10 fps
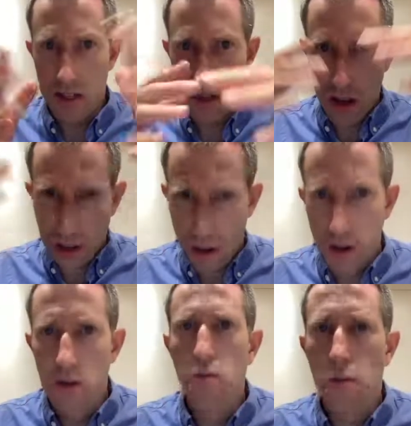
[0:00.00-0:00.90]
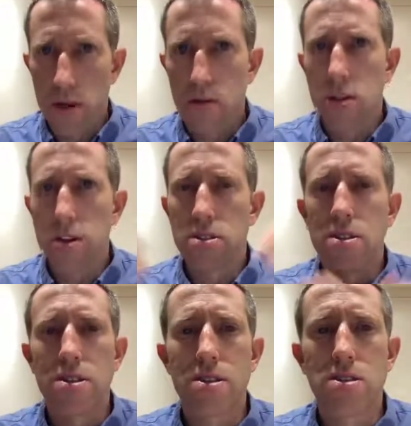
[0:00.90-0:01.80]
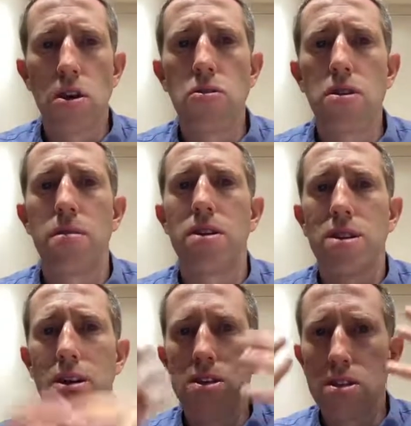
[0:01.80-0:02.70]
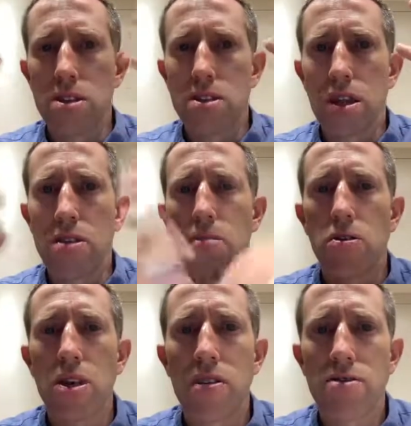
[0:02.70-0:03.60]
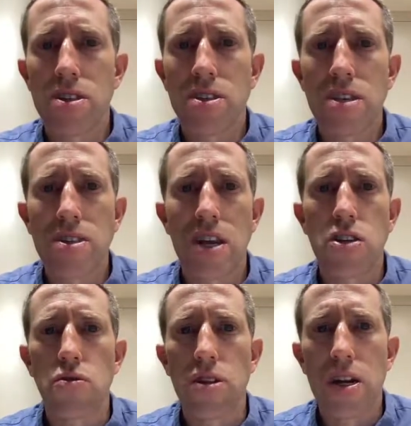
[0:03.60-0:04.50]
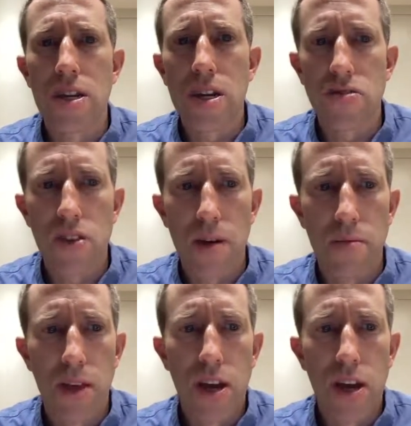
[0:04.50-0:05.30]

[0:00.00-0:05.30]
another one of these totem ideas, these leitmotifs, these central ideas for them.